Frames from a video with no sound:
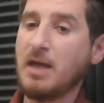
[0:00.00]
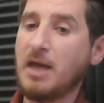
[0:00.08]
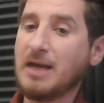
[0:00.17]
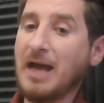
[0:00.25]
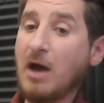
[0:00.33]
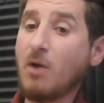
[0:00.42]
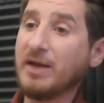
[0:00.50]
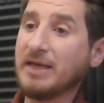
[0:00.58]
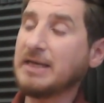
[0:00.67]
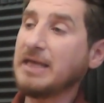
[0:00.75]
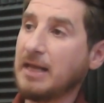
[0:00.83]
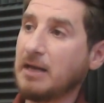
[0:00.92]
and how I
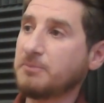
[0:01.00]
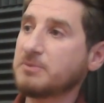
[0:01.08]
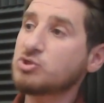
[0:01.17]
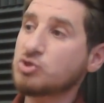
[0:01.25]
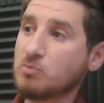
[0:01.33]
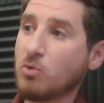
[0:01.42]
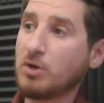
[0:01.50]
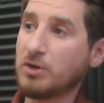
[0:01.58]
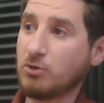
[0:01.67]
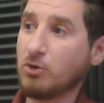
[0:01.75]
can help smaller